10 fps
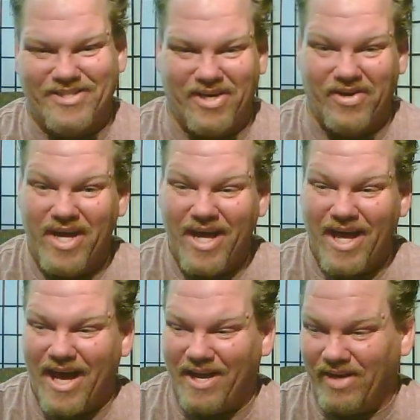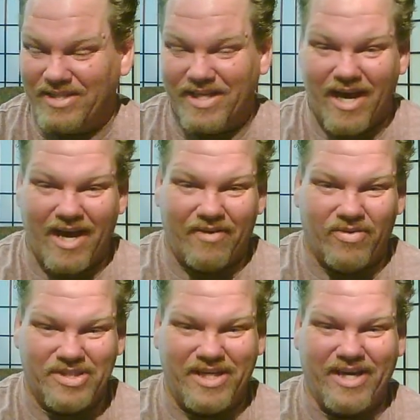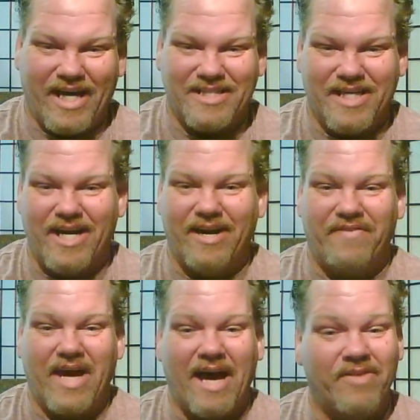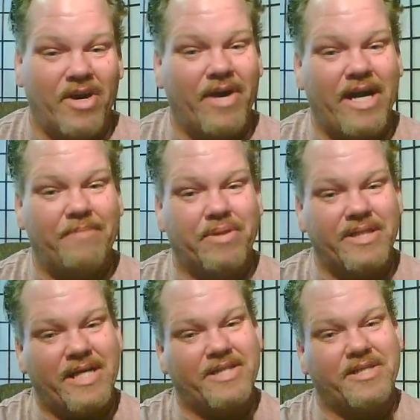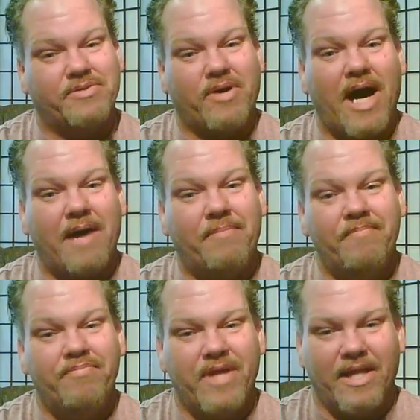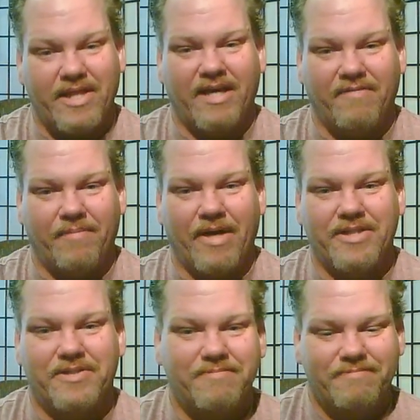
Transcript: so, anyways, we'll see you guys later. If you haven't already, please hit subscribe, and thank you very much.